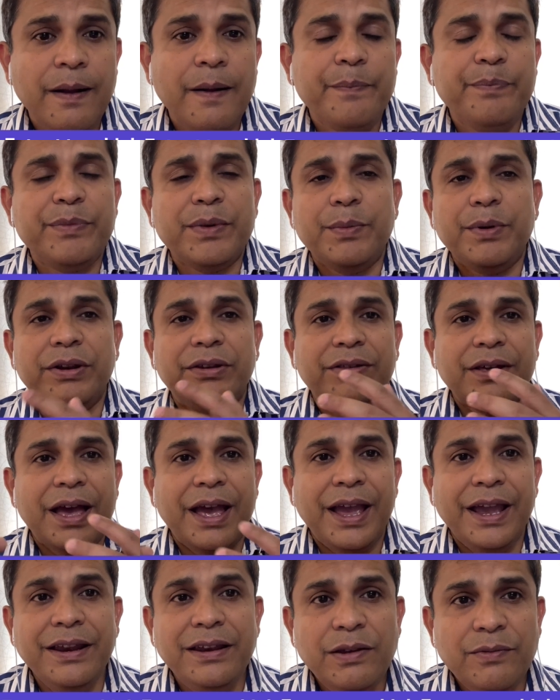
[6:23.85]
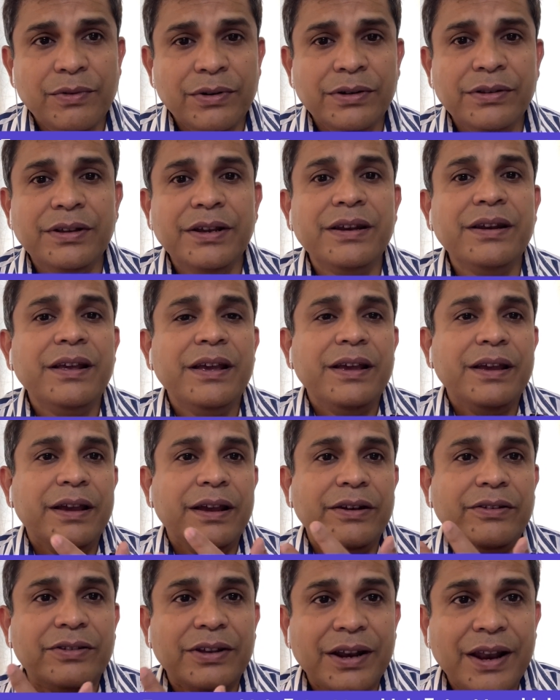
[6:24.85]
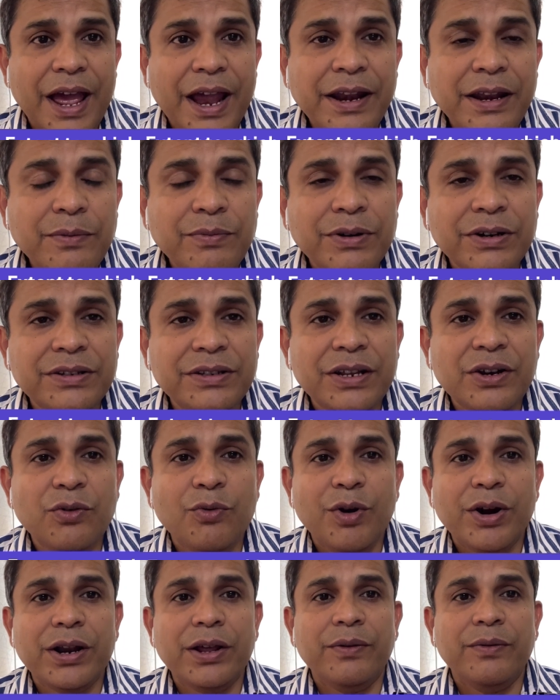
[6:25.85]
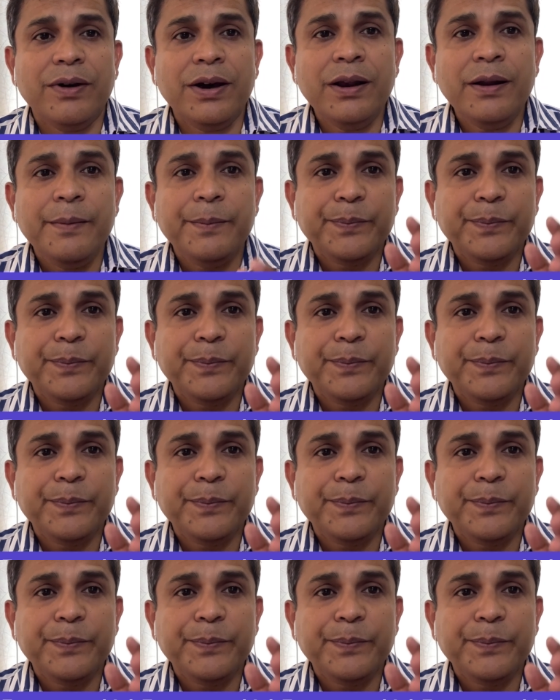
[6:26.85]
maybe it's a 80%, it's a 90%, whatever,